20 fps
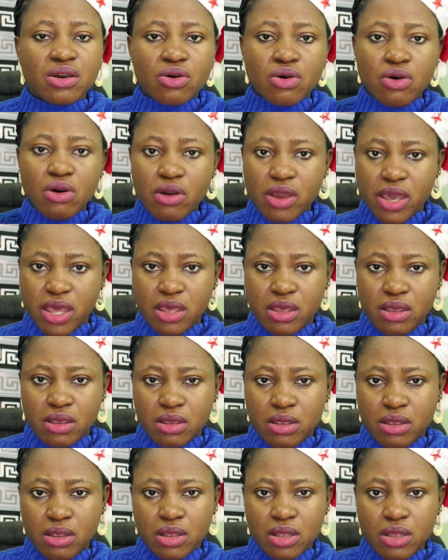okay,
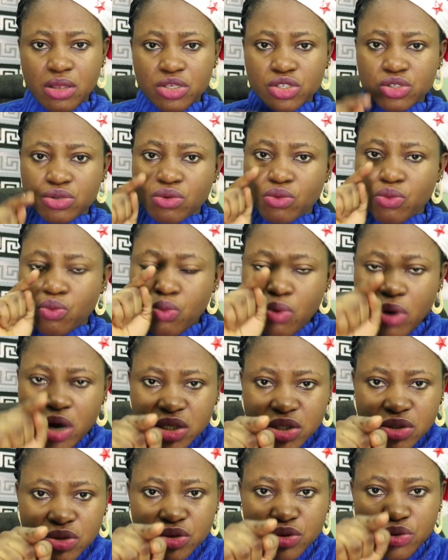so
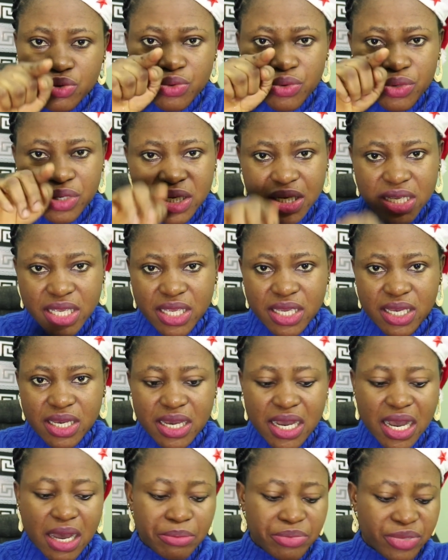what do you
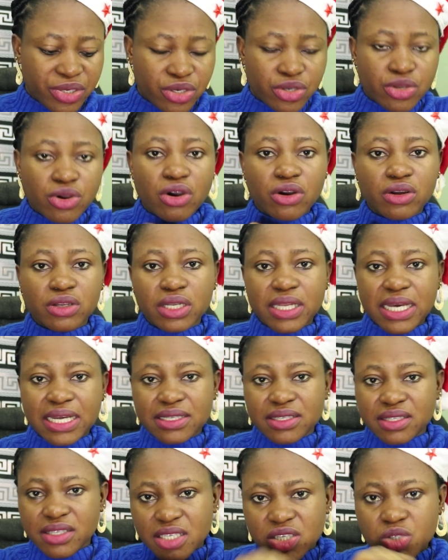think can be done
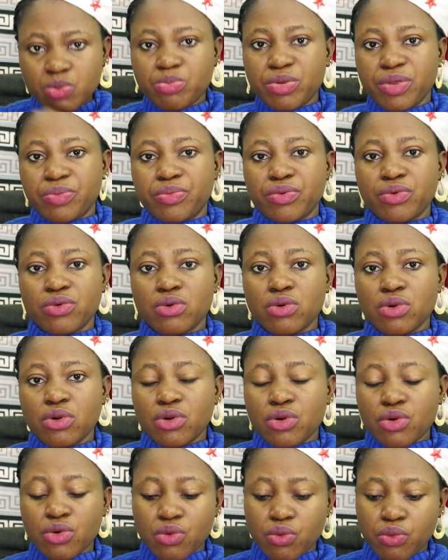that these people
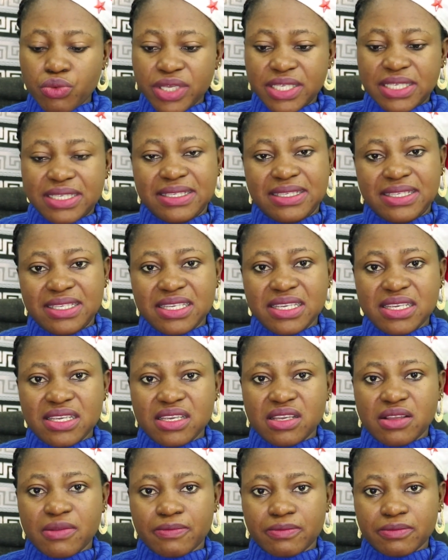will
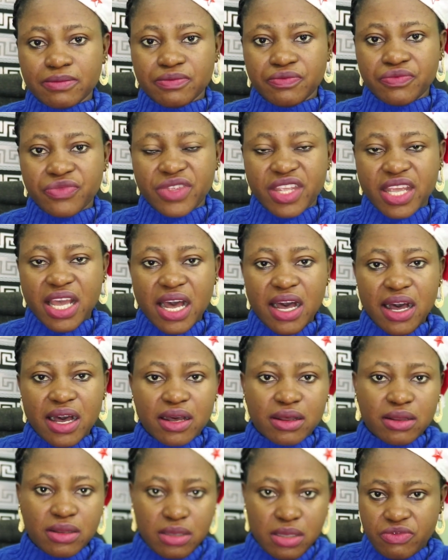see
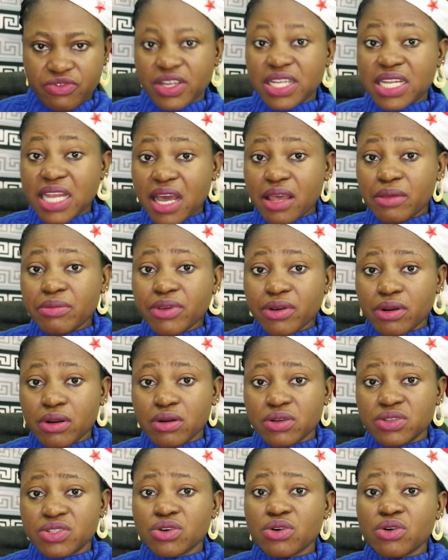their fertile
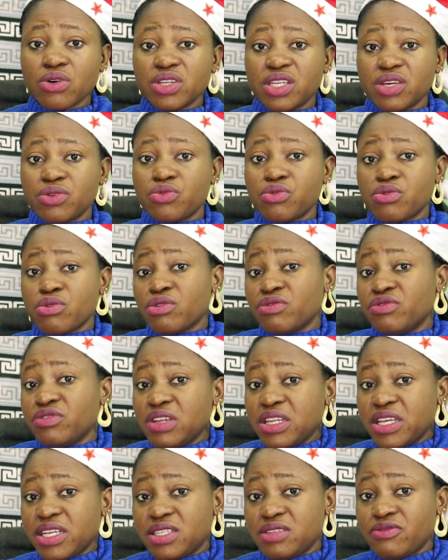mucus, or they will
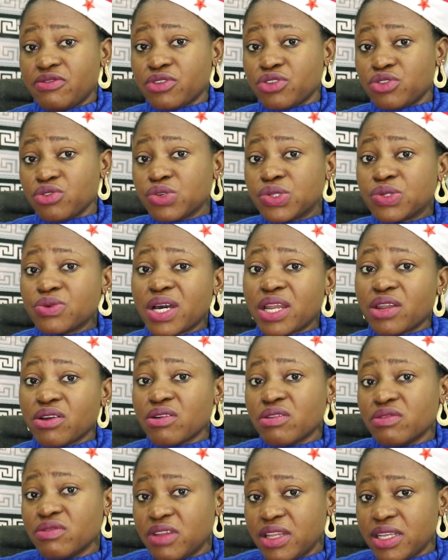ovulate? For those who are not
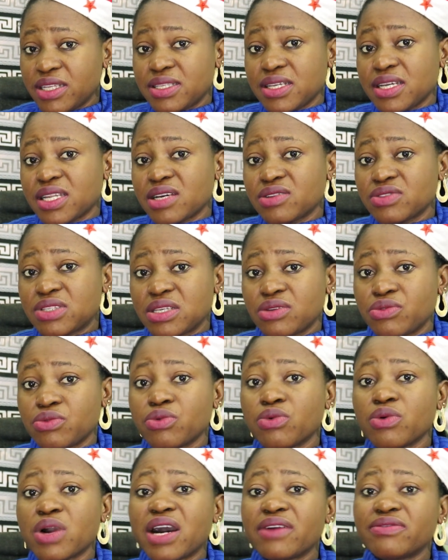ovulating, and I'll say
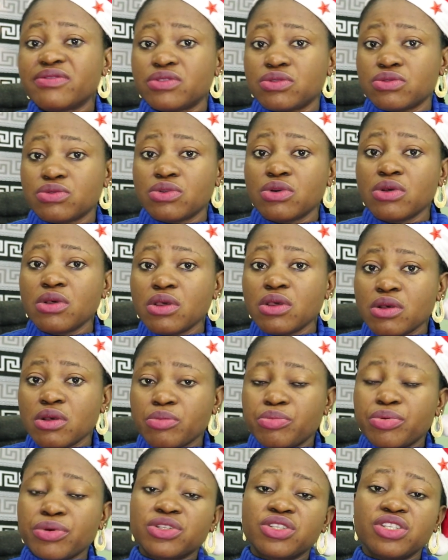we'll have to
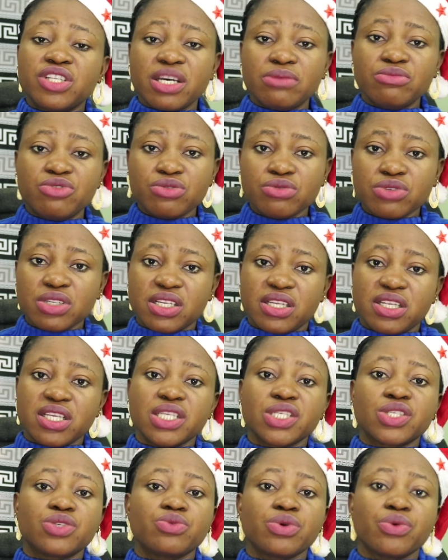put them through the
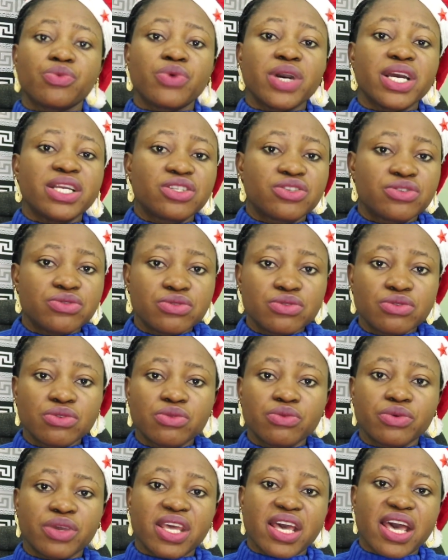things we went through,
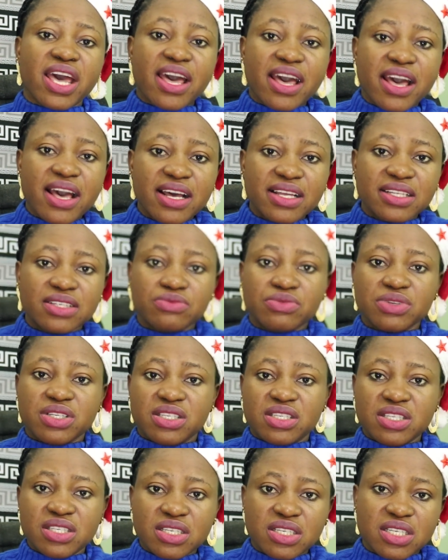we ate, we
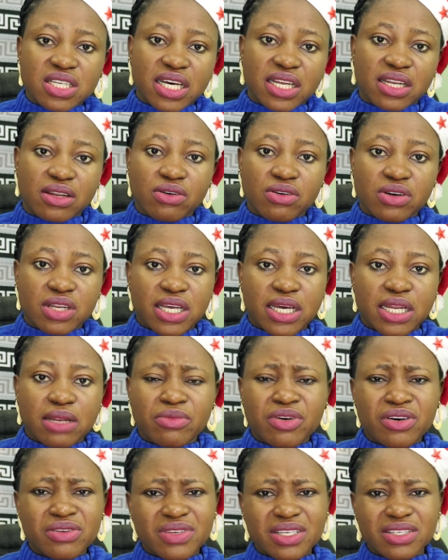did and all that.
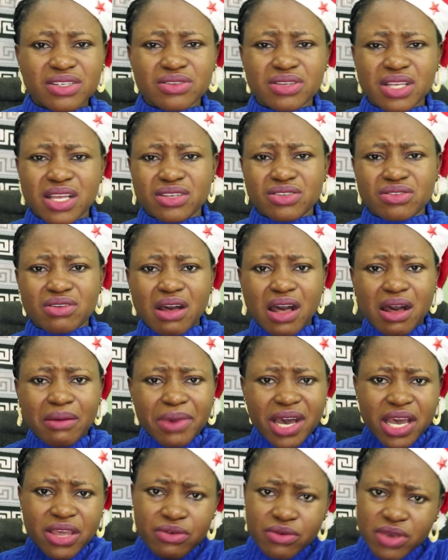And my husband says, okay, so how
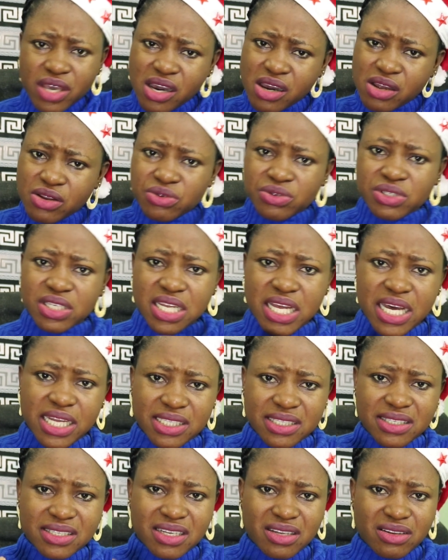about you include
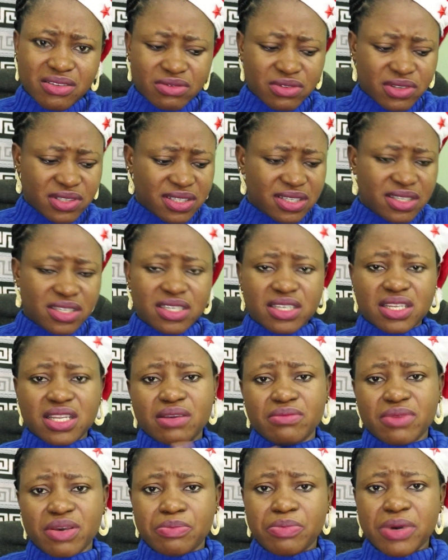that instead of just teaching
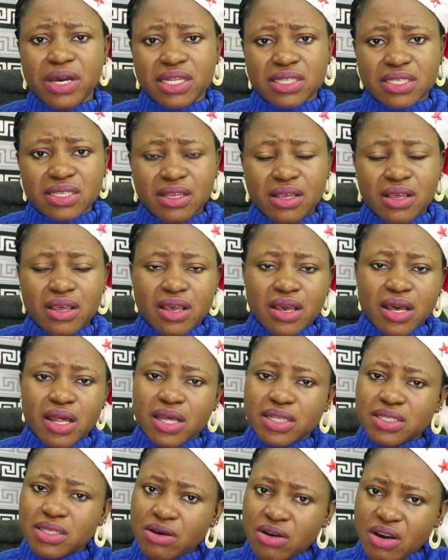them a part?
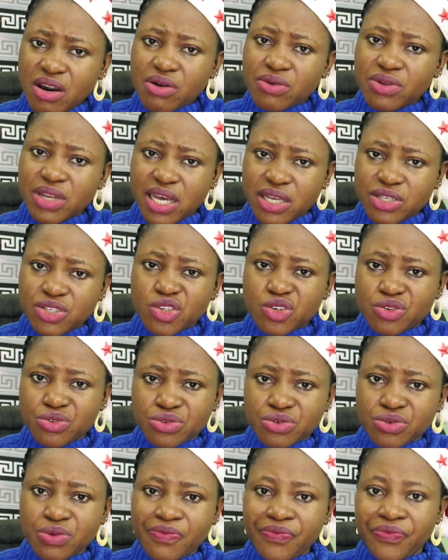And I said, oh, that's
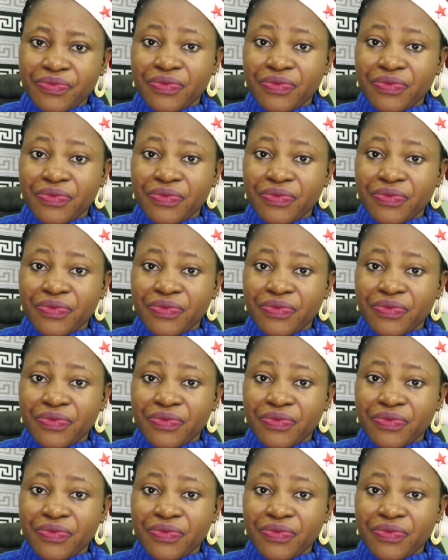true.